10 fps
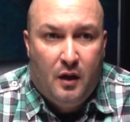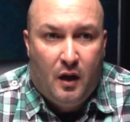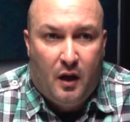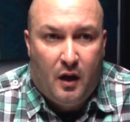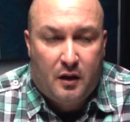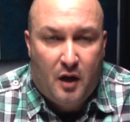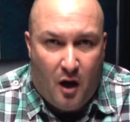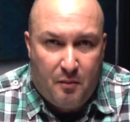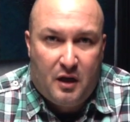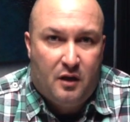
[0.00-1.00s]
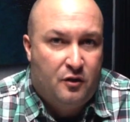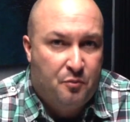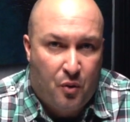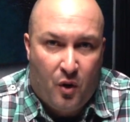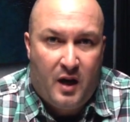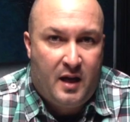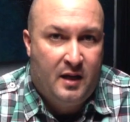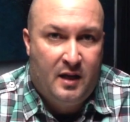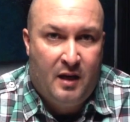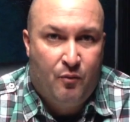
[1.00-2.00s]
uh, comment to pray
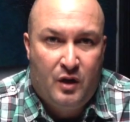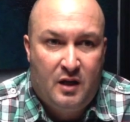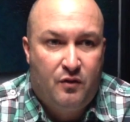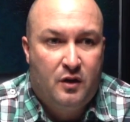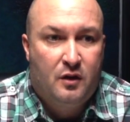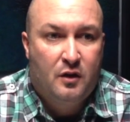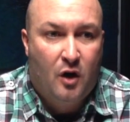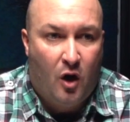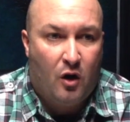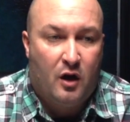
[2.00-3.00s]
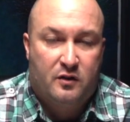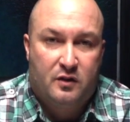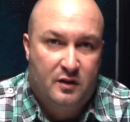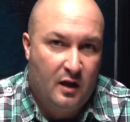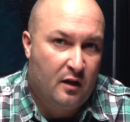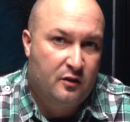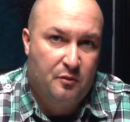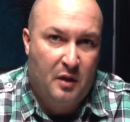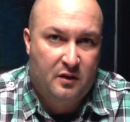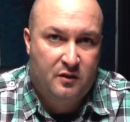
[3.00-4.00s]
and, and would even call us and tell us
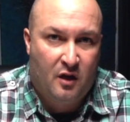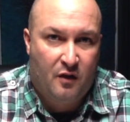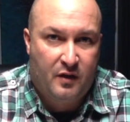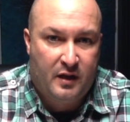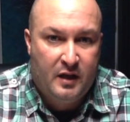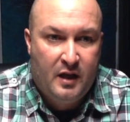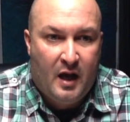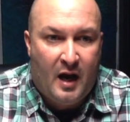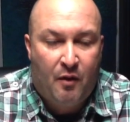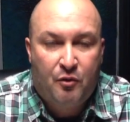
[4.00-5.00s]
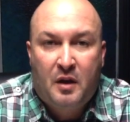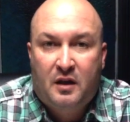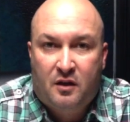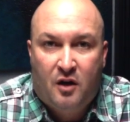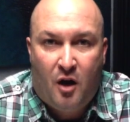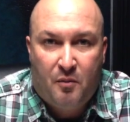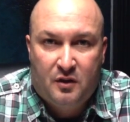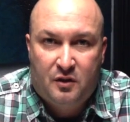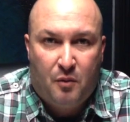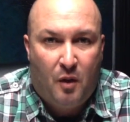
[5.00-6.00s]
about stuff. And I would make the
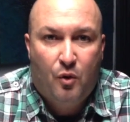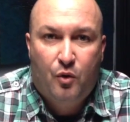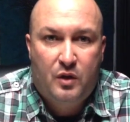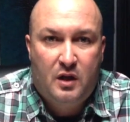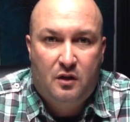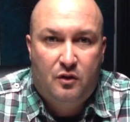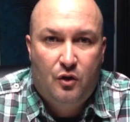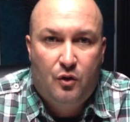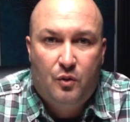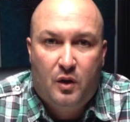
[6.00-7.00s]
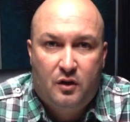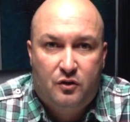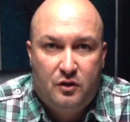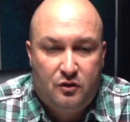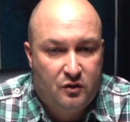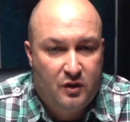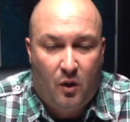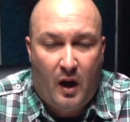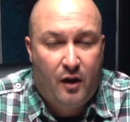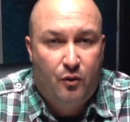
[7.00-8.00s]
comments and Mom, what do we need to do? And she'd just say, oh,
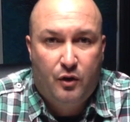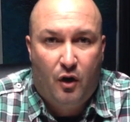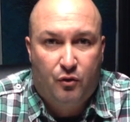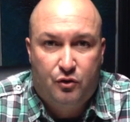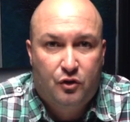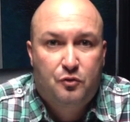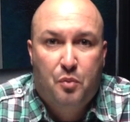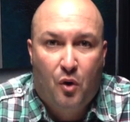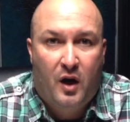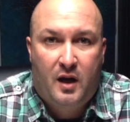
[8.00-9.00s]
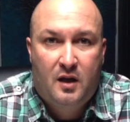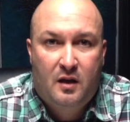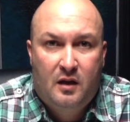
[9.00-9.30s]
I don't know, just pray.